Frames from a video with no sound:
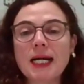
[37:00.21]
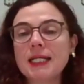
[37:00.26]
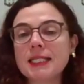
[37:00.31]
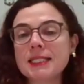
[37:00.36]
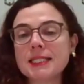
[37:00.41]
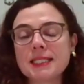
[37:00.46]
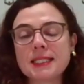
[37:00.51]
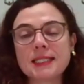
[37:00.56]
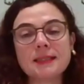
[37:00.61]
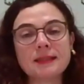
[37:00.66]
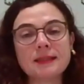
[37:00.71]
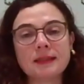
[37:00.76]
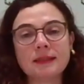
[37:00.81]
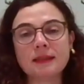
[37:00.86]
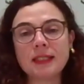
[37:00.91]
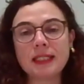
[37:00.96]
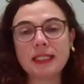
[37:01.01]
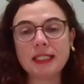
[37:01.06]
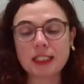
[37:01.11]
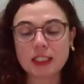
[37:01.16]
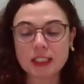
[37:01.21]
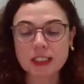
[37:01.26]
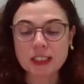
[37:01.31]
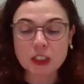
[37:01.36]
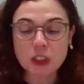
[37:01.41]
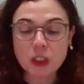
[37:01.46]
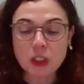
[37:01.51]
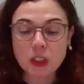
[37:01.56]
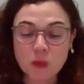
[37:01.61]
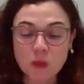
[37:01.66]
as
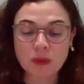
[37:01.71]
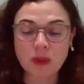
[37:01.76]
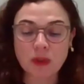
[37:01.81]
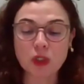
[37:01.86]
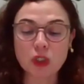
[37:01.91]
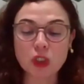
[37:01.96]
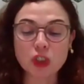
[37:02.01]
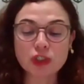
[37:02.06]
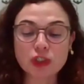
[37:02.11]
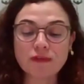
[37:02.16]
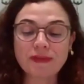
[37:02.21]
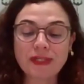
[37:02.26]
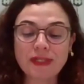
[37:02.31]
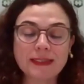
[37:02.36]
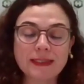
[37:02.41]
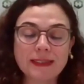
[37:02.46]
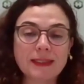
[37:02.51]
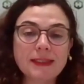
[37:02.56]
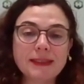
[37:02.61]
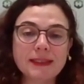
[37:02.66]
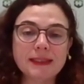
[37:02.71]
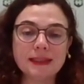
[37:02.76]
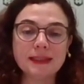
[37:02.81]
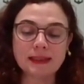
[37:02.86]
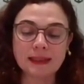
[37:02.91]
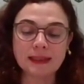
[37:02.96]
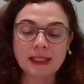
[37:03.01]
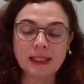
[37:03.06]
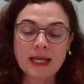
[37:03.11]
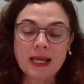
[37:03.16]
it's known, cost of
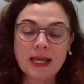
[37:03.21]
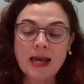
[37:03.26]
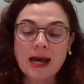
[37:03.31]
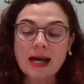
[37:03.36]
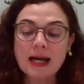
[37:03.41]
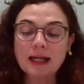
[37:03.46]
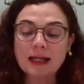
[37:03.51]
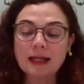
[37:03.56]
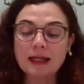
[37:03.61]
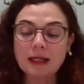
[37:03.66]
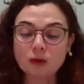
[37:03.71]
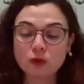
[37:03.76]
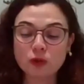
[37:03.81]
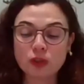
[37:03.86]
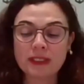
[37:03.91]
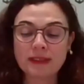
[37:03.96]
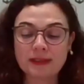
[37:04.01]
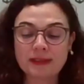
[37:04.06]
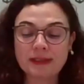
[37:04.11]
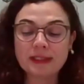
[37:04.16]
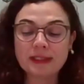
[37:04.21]
electricity accounts